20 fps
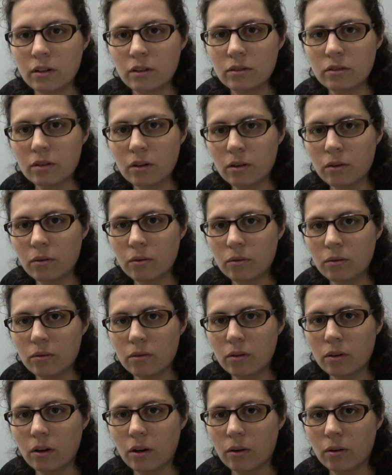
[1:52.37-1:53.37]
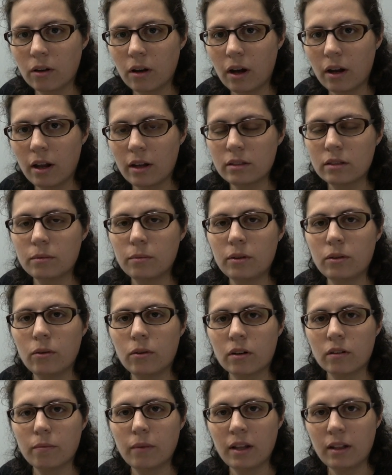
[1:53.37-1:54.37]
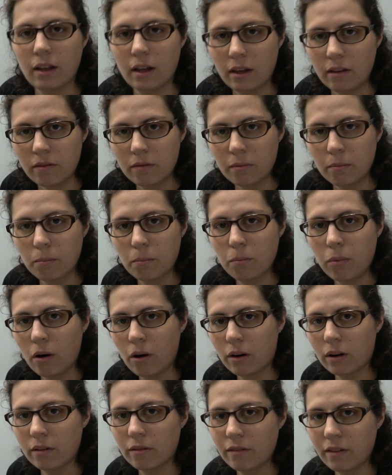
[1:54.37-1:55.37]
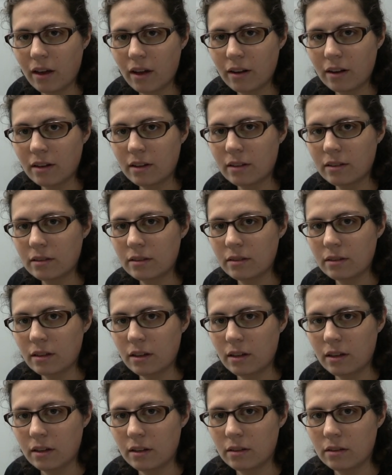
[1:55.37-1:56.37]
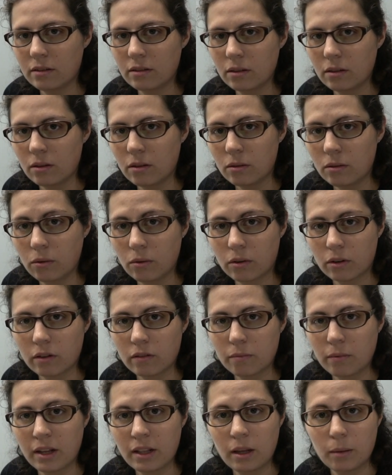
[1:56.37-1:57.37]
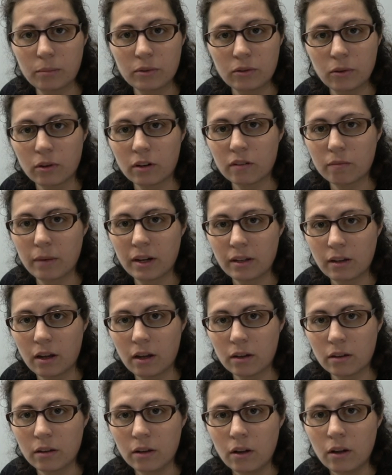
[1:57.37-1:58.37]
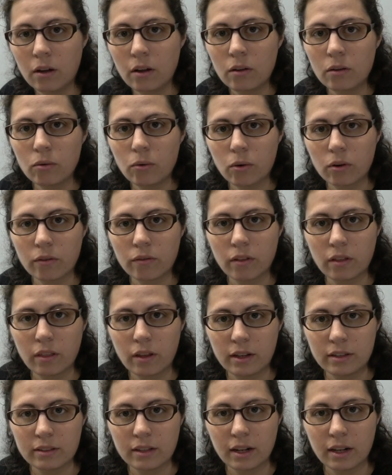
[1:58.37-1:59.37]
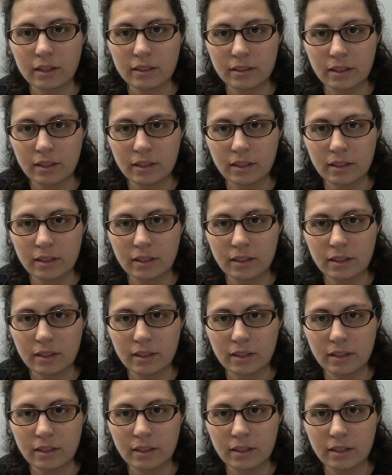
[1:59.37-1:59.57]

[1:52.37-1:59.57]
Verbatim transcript: So, you know, God has to be Lord of my life. Part of that is He is Lord of my lips, Lord of my tongue, Lord of the things that I